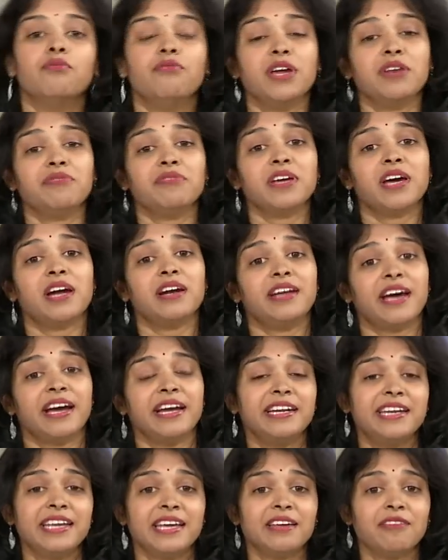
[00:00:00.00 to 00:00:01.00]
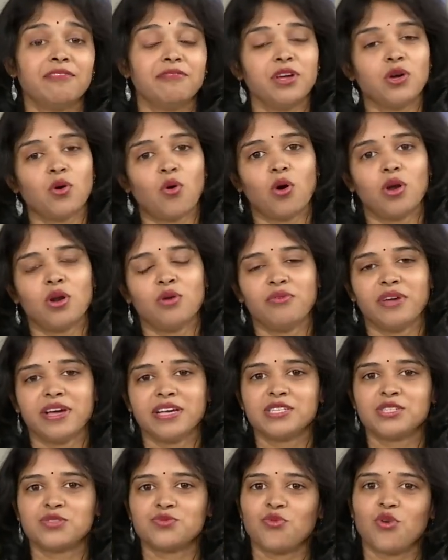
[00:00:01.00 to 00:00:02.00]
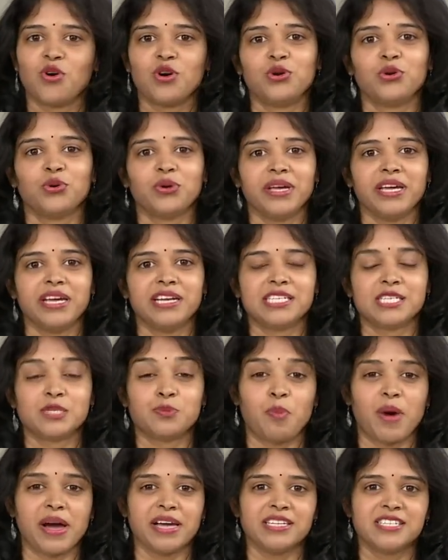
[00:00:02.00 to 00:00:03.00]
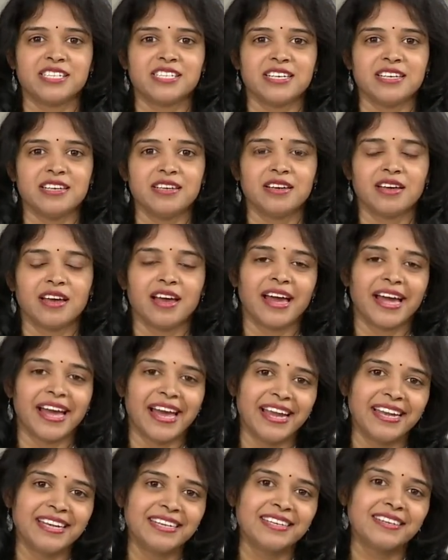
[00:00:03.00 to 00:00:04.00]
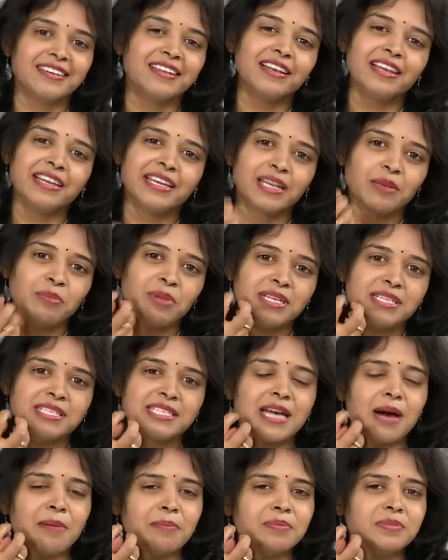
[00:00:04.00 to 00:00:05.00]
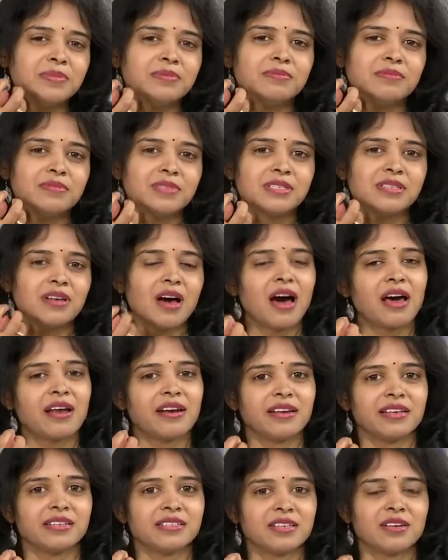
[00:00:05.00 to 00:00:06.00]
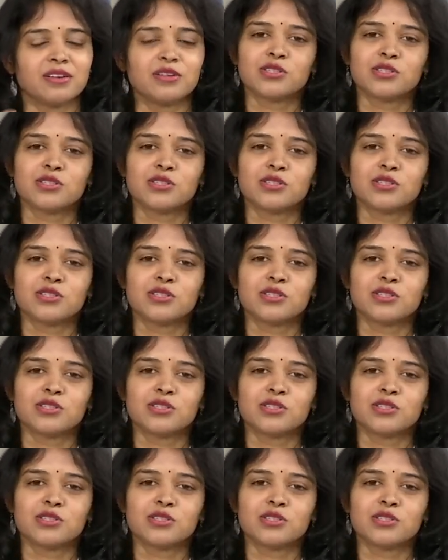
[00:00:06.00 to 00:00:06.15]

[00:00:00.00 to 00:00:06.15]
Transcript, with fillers: When we are dieting, we always want to eat spicy and little bit some sourness.